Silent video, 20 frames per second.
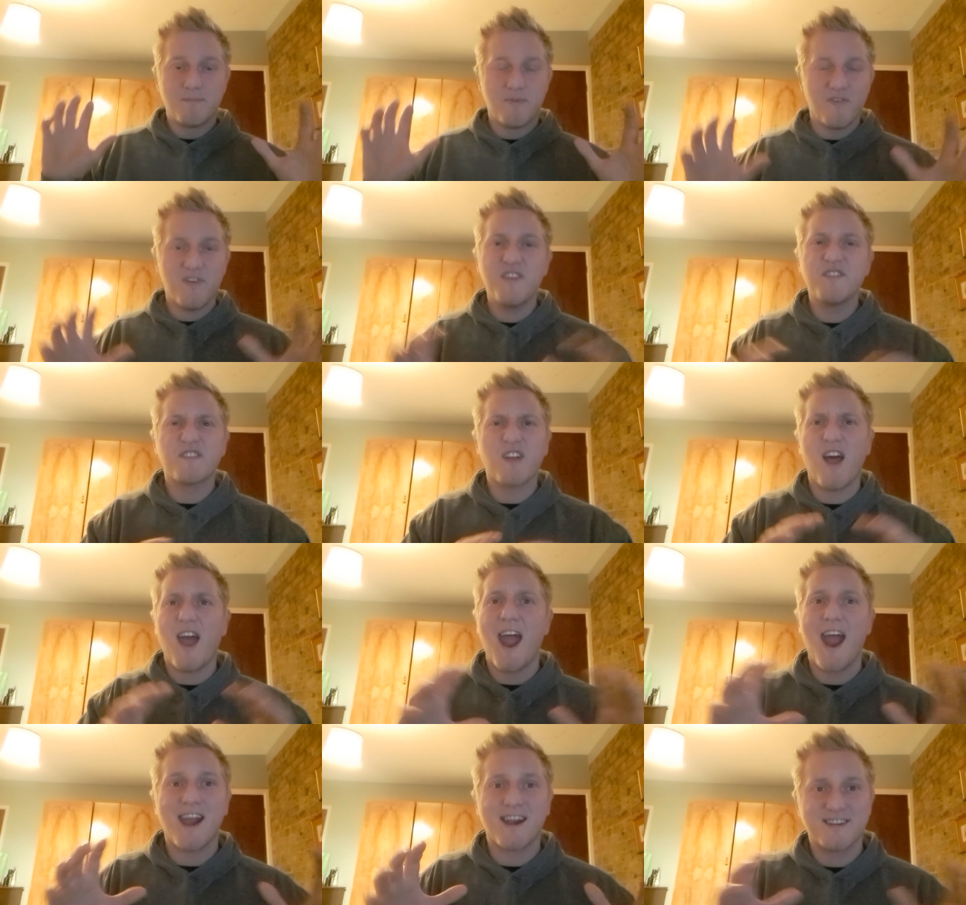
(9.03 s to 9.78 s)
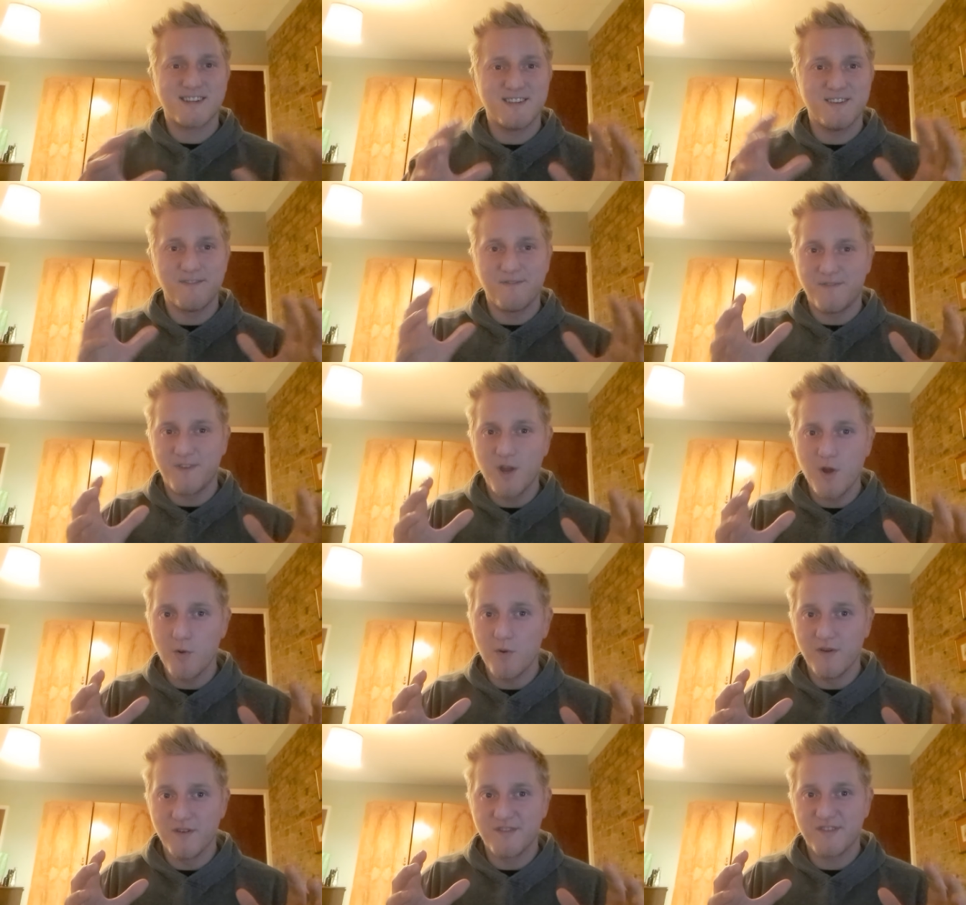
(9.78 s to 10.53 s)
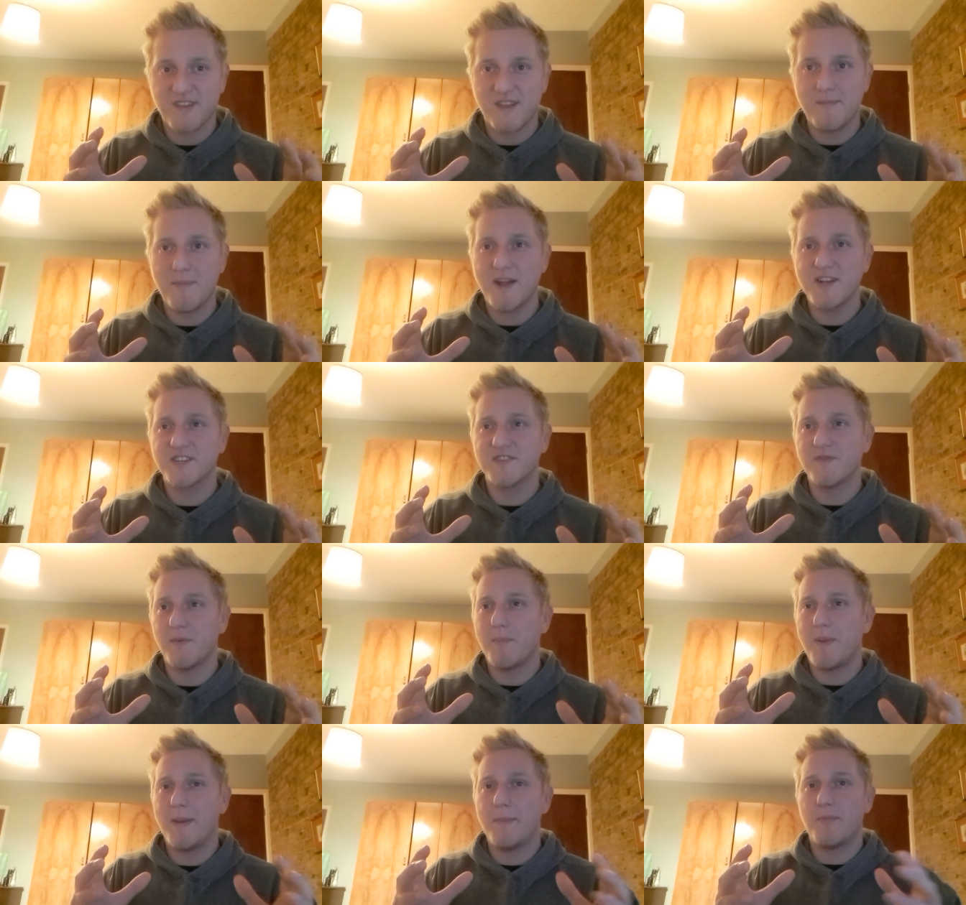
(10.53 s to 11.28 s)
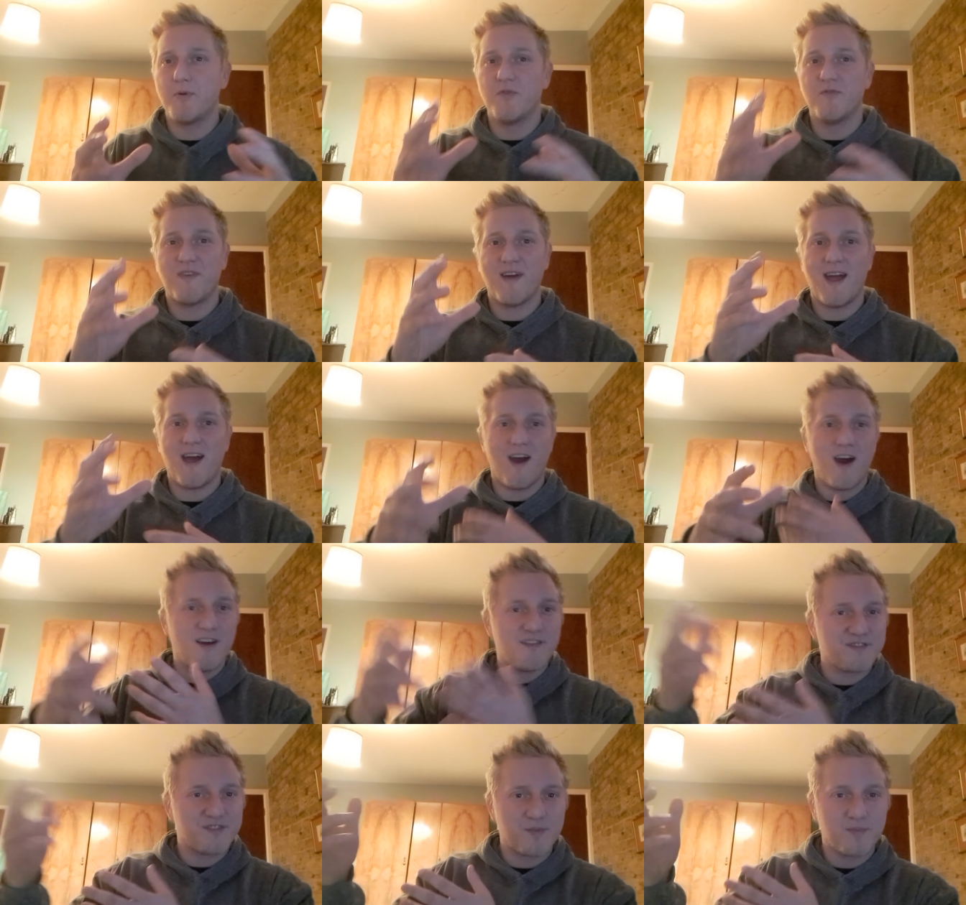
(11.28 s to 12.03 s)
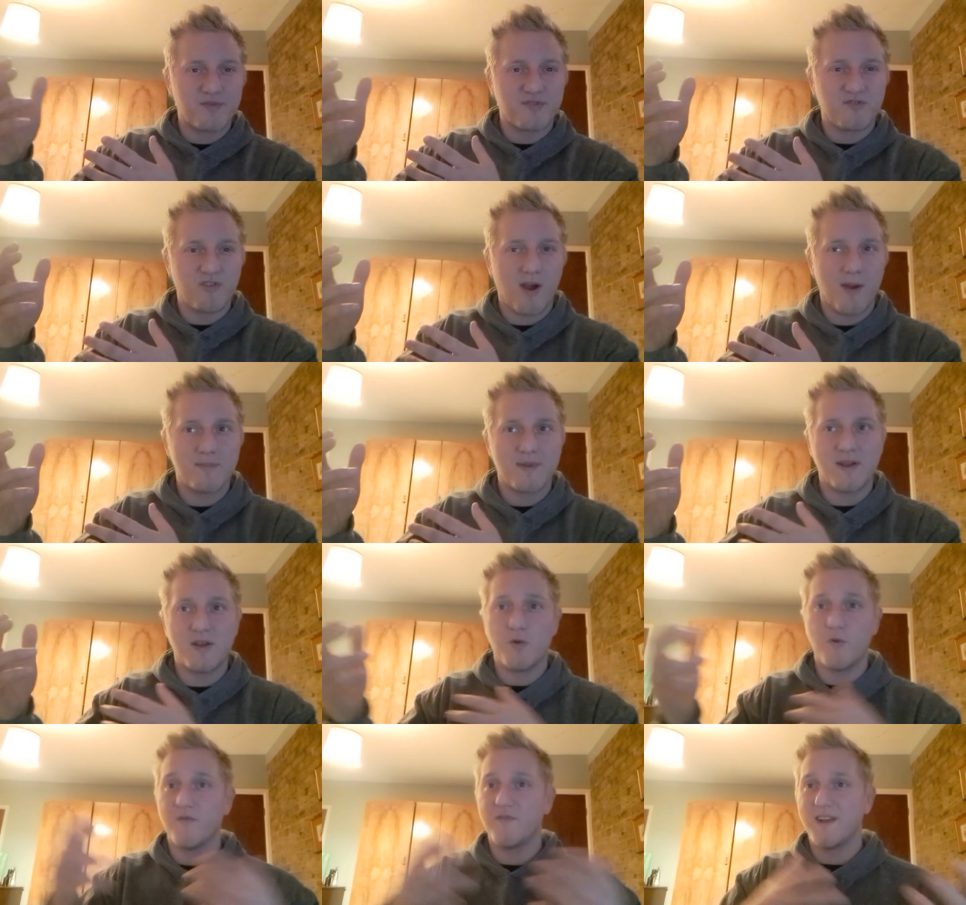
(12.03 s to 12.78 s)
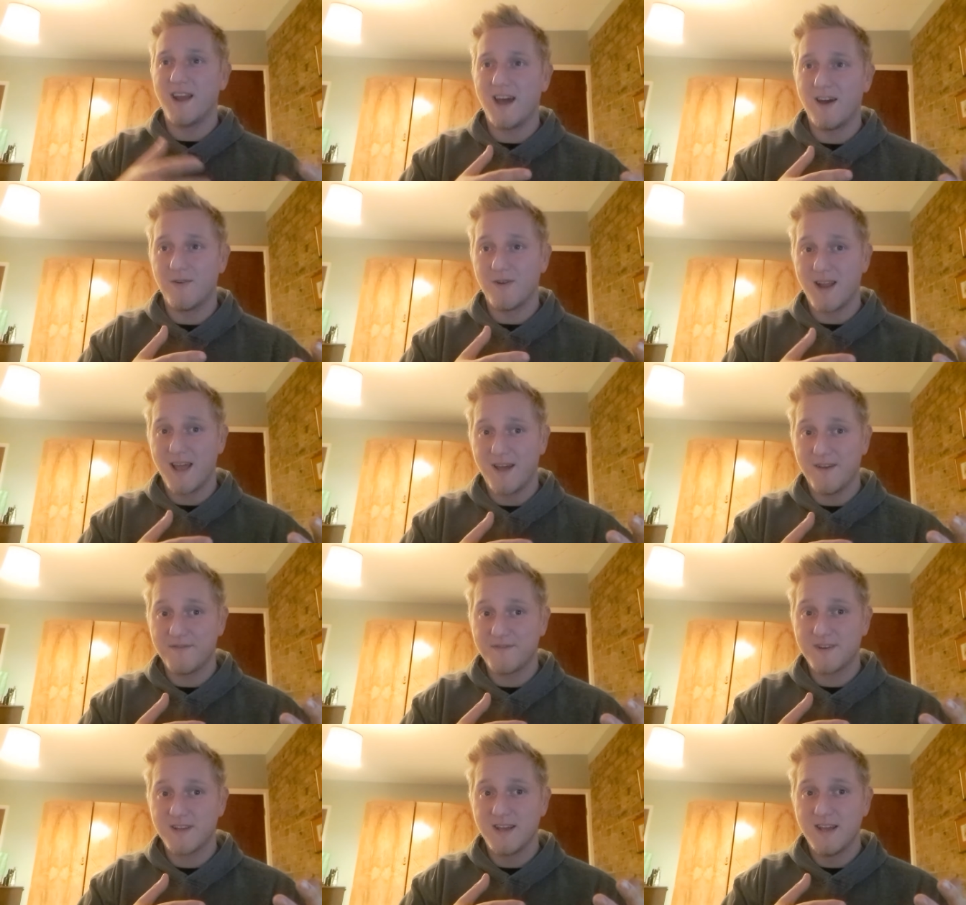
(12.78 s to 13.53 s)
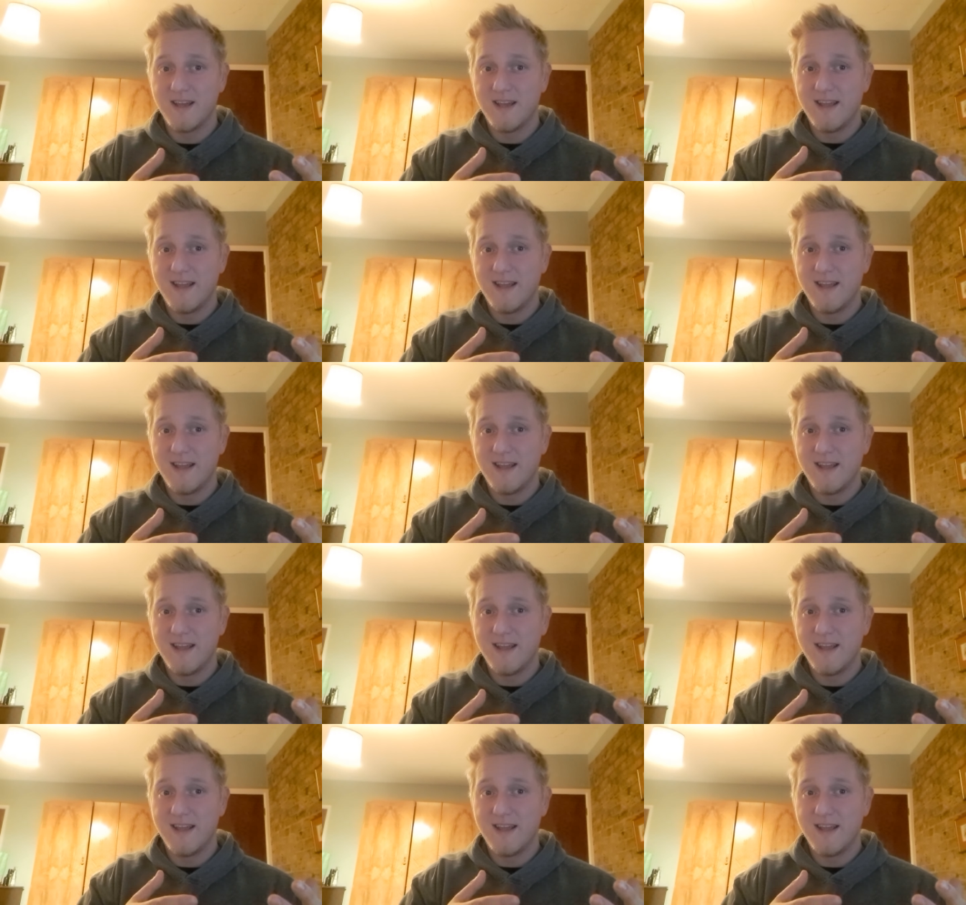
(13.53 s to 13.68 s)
but these are active viewers. Imagine the people that aren't subscribed and who have now left.